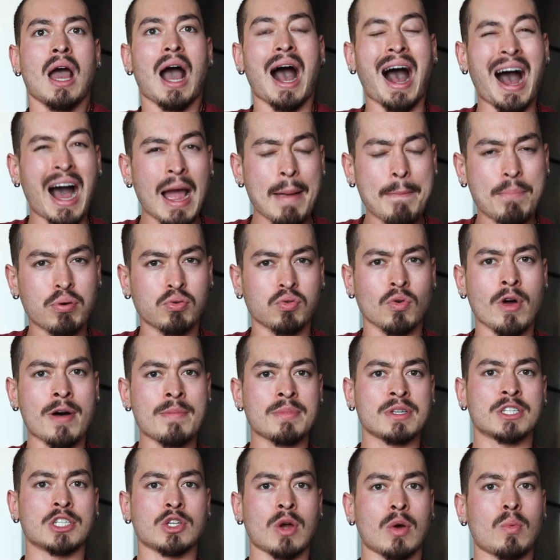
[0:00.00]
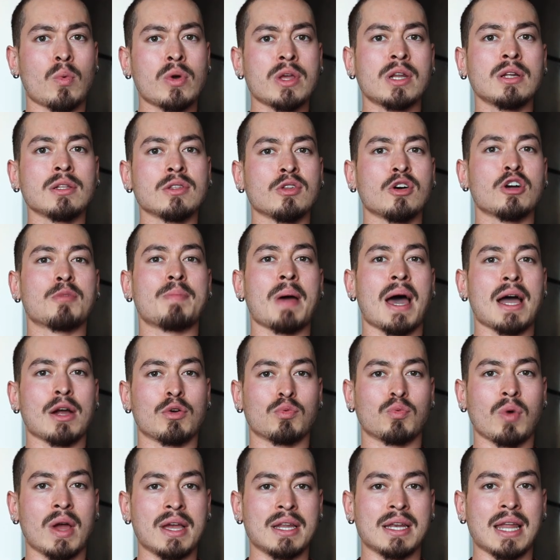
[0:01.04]
I promise you, I want you to look back
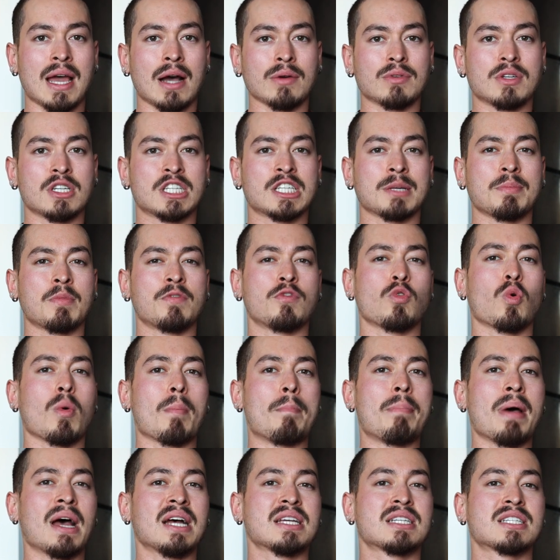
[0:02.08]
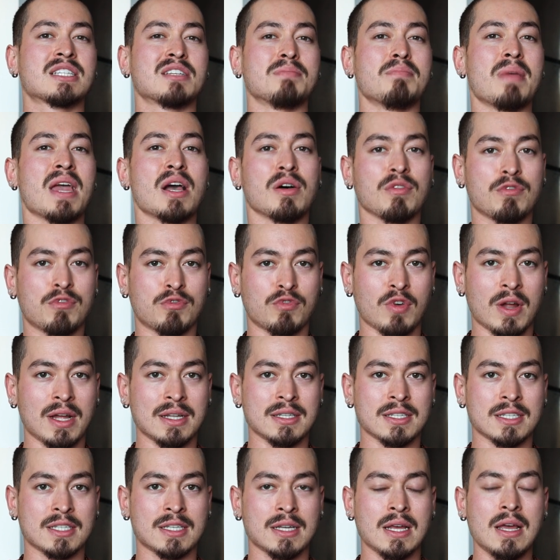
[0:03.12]
right now to some of your best male
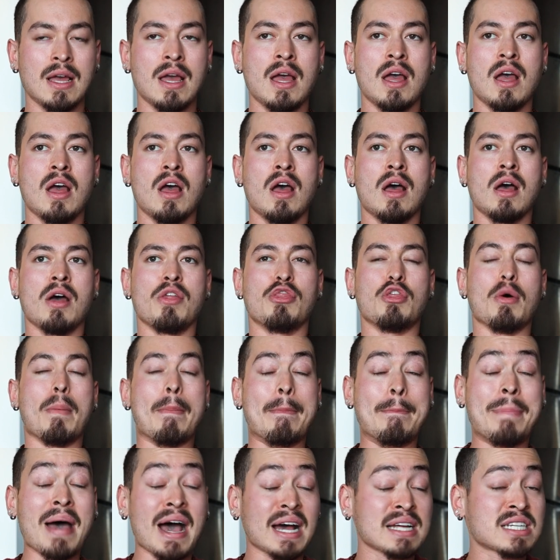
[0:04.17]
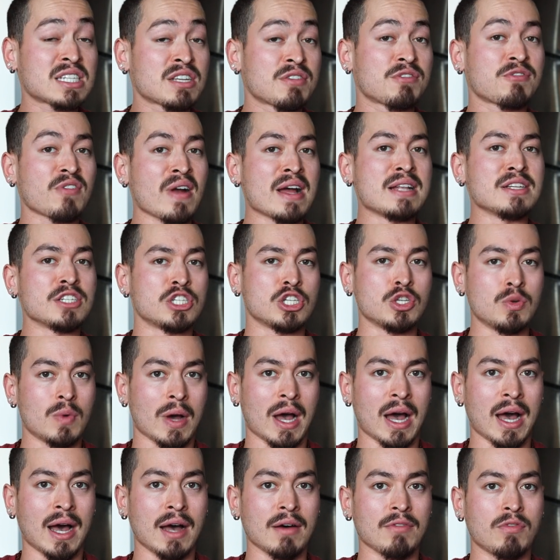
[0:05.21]
friends. The best friends you
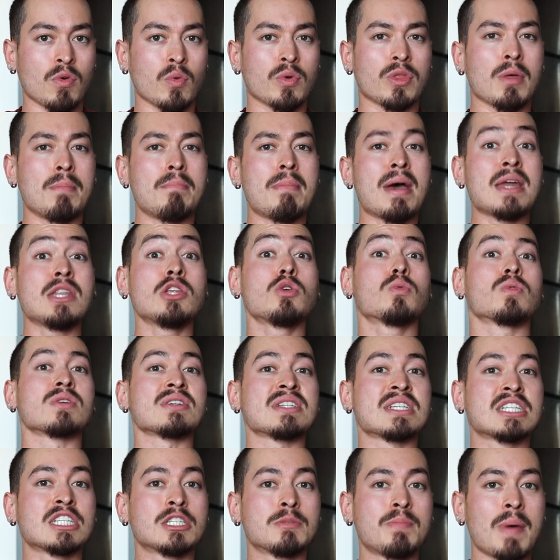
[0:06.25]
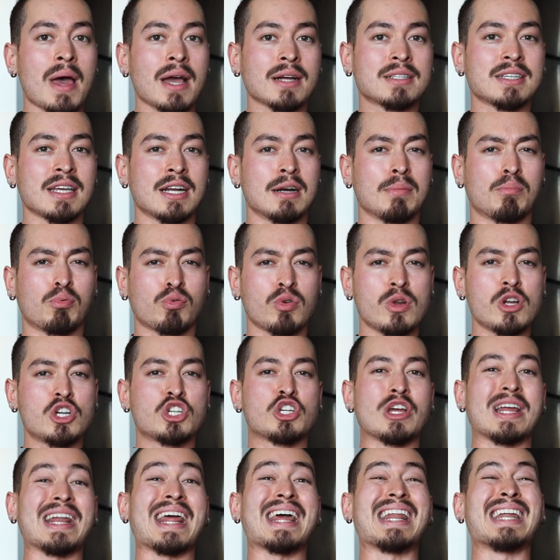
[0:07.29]
have, or the men you respect and
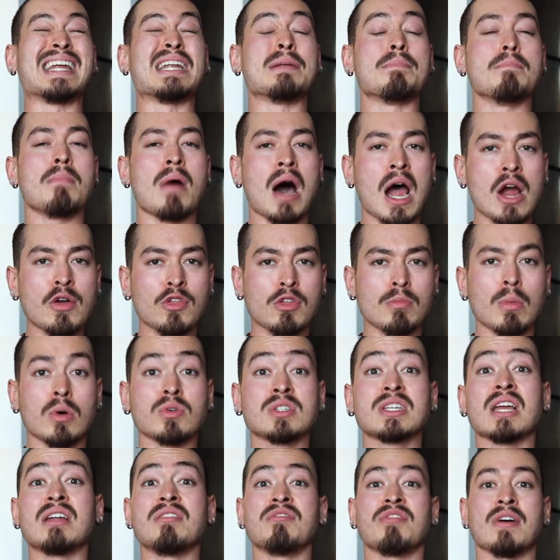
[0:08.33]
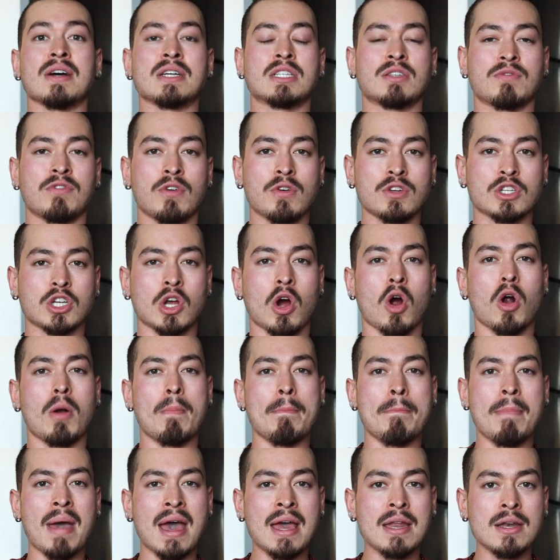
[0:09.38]
appreciate and admire the most, and vice versa, are
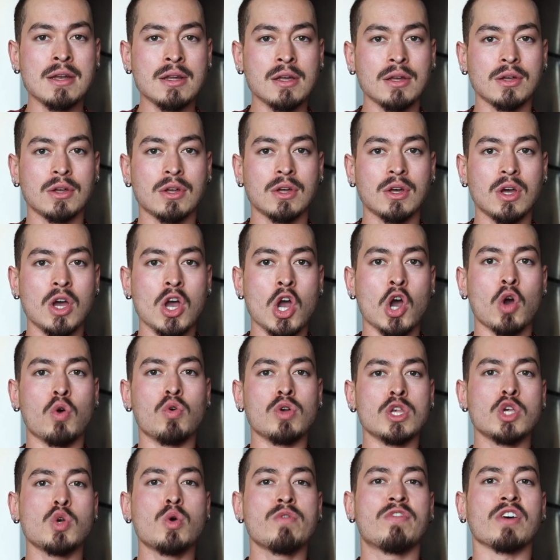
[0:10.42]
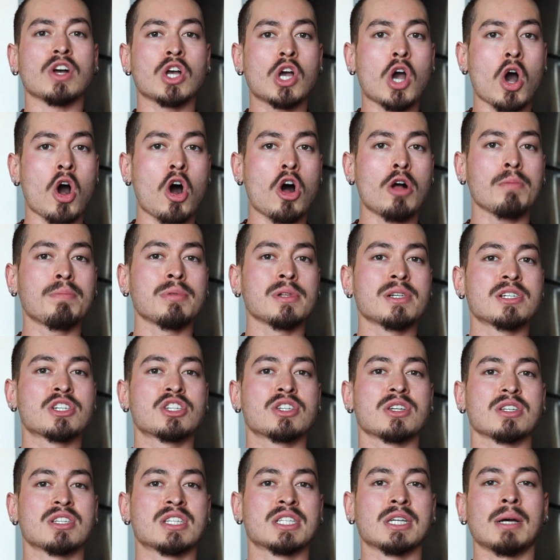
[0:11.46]
men who you have
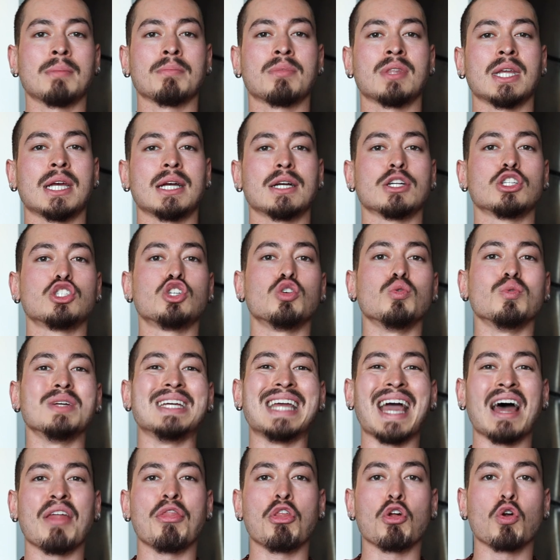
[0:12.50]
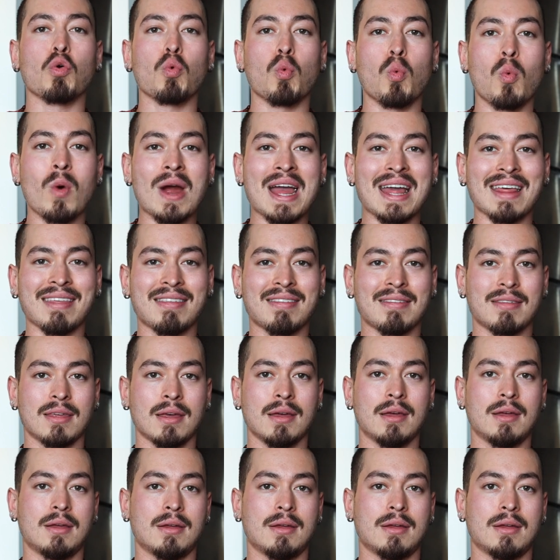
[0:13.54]
accomplished something together with.